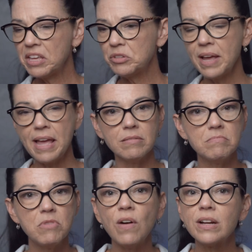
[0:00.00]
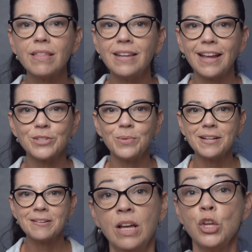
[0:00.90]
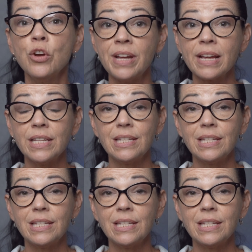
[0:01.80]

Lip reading: that's okay. Move on to the next one. Your next